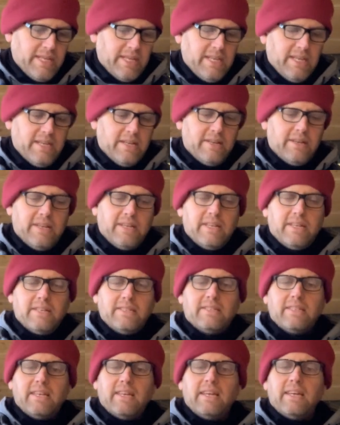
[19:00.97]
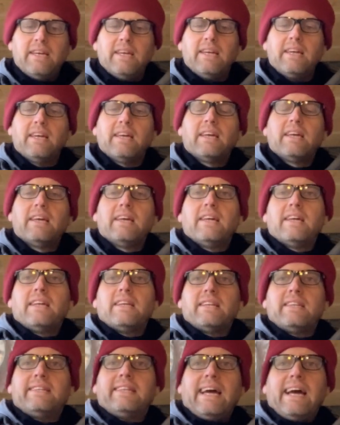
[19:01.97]
Here is a
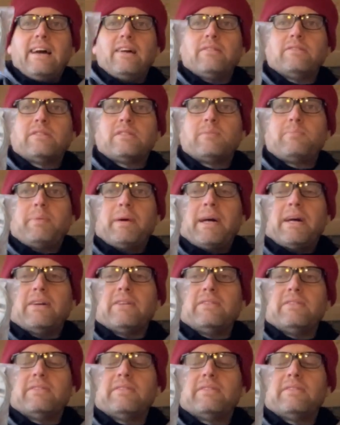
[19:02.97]
downspout,